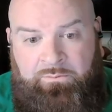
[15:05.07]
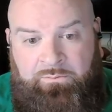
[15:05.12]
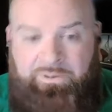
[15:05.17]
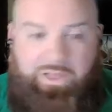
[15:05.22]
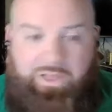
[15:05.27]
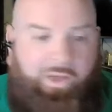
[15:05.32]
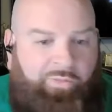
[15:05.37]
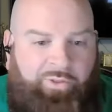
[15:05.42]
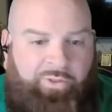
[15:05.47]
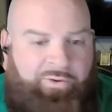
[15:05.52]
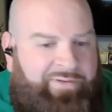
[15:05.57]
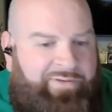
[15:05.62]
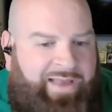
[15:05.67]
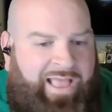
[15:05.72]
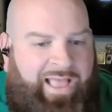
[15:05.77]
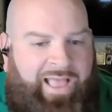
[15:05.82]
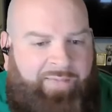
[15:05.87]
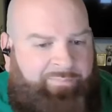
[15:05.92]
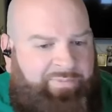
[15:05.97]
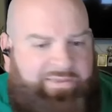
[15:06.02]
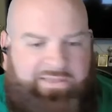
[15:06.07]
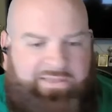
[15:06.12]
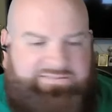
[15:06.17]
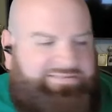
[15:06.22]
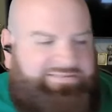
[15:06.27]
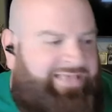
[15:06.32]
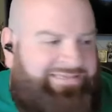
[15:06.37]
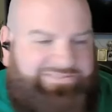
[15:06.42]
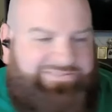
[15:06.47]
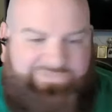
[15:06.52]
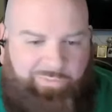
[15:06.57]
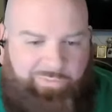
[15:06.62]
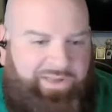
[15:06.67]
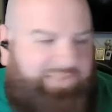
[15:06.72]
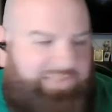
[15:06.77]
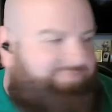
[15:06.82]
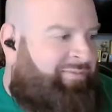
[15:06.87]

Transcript: No, they're not. Because guess what?